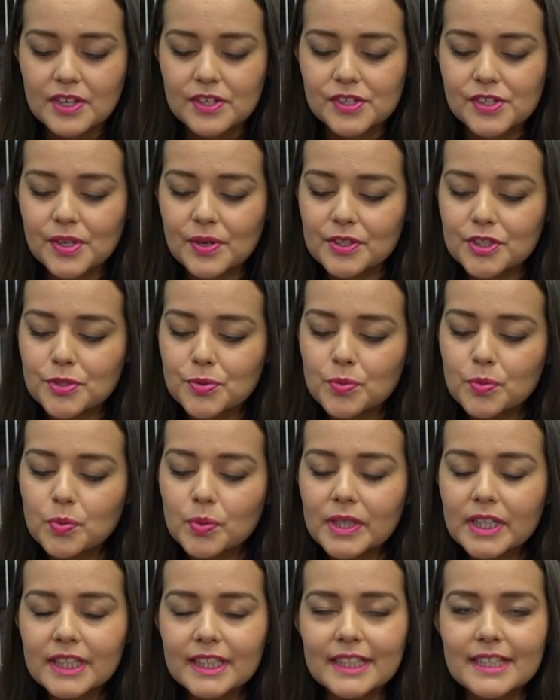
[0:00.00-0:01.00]
So it's
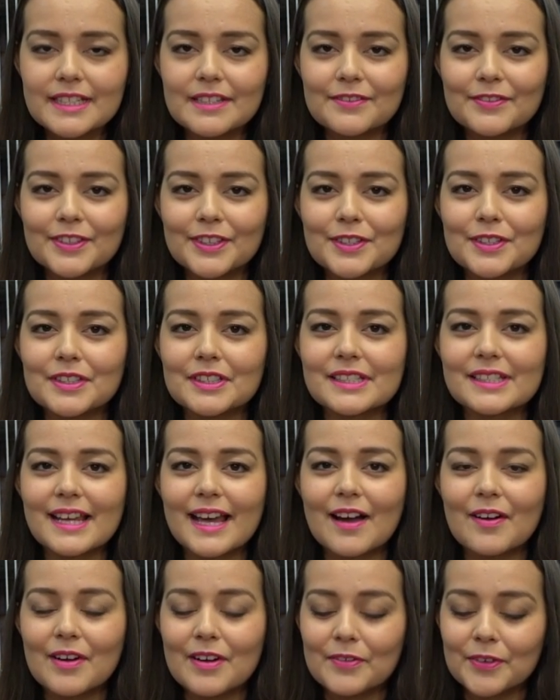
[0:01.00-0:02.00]
really difficult.
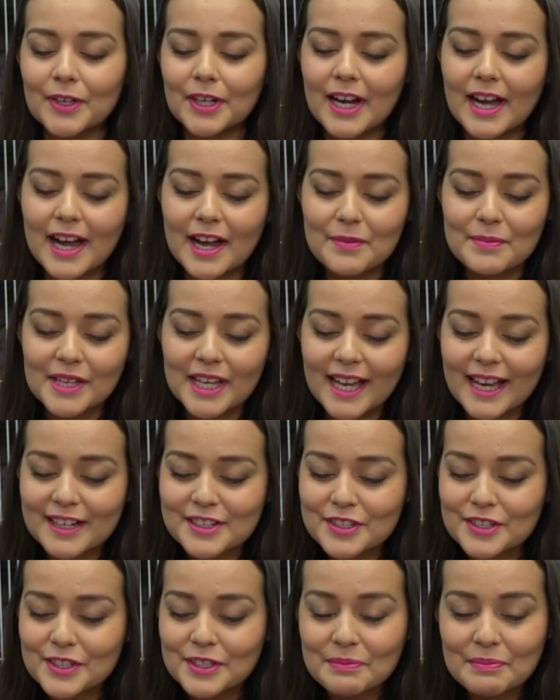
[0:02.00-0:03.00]
However, Jaime
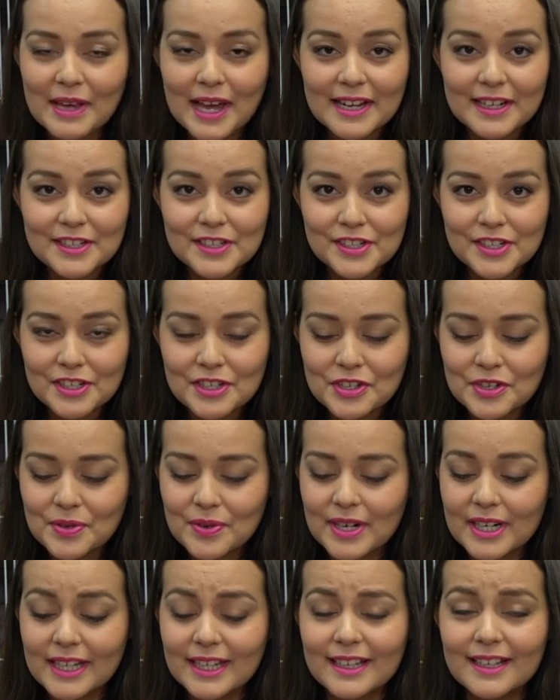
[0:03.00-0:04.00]
actually managed to
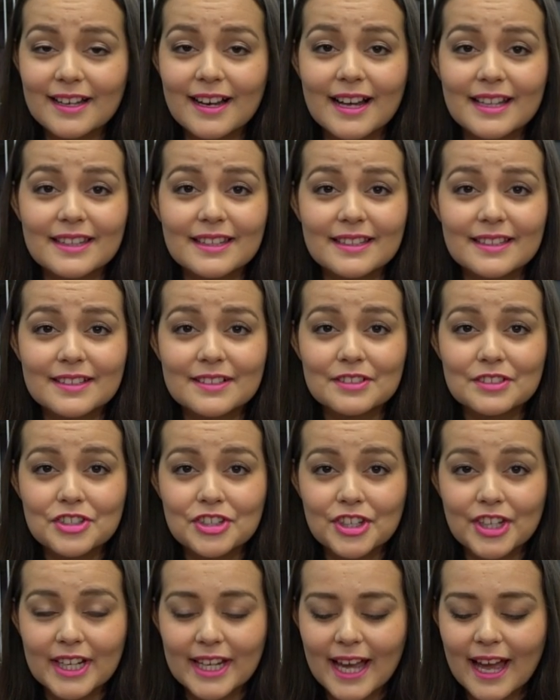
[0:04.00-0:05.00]
do it. He got the little
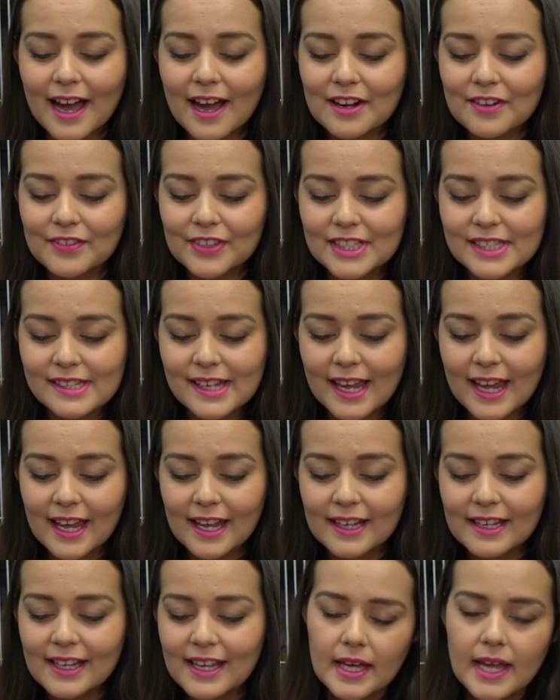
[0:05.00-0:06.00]
chick out of its
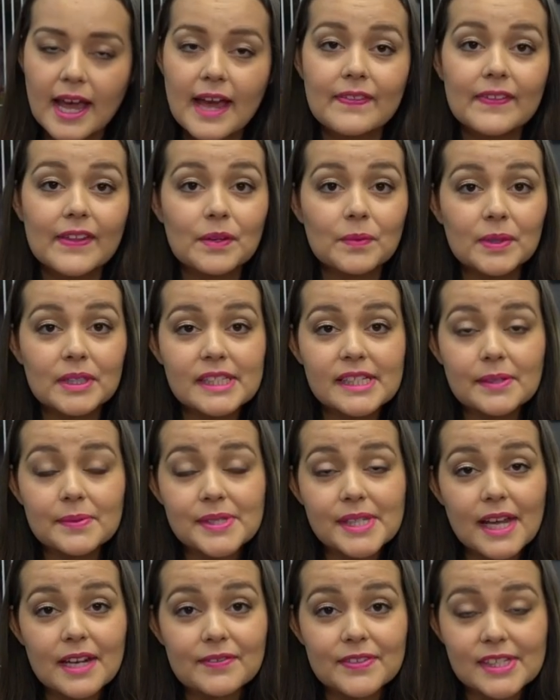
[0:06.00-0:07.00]
egg. And then once he
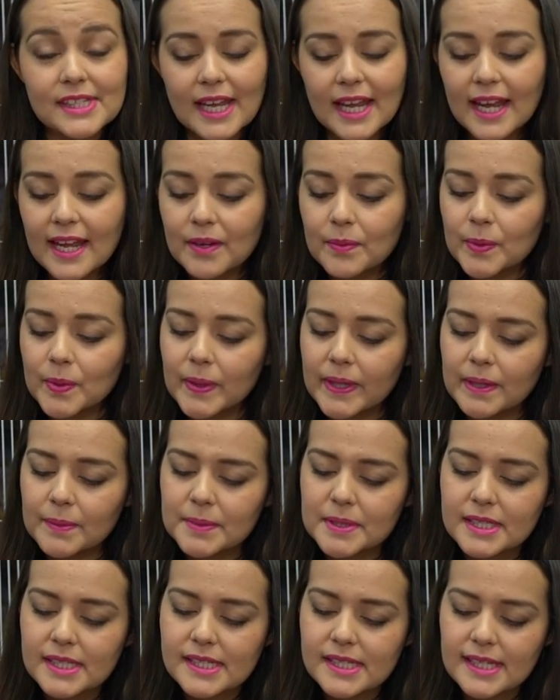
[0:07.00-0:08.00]
was out of his egg, we were
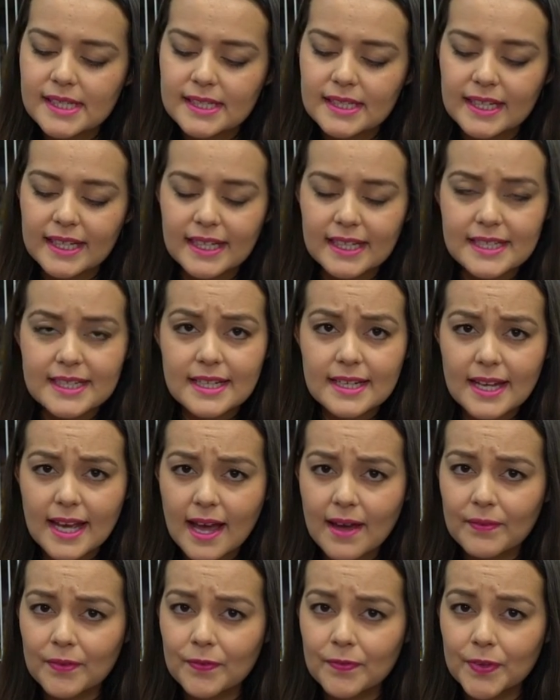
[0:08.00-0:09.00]
able to see that he did
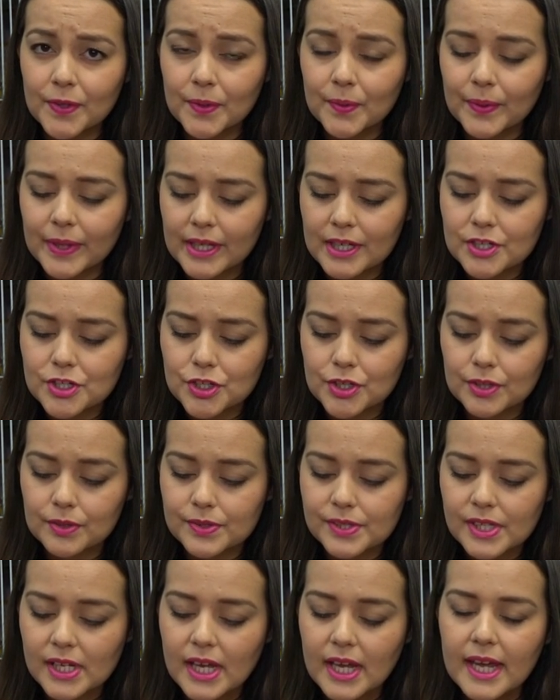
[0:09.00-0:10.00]
have a few
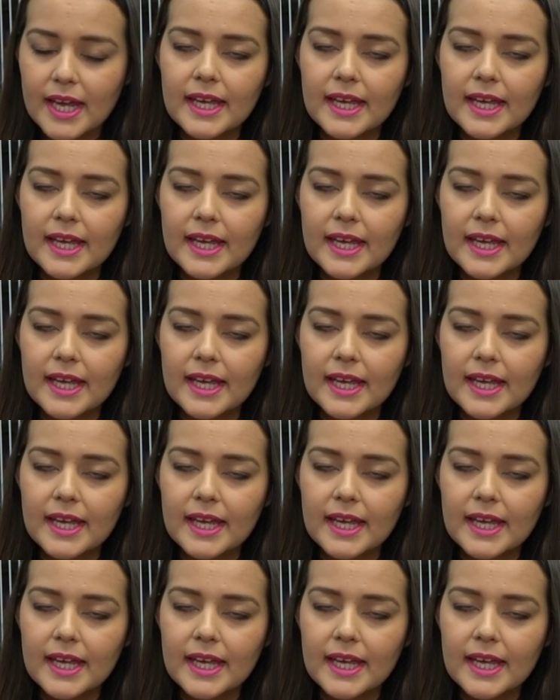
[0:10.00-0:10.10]
issues.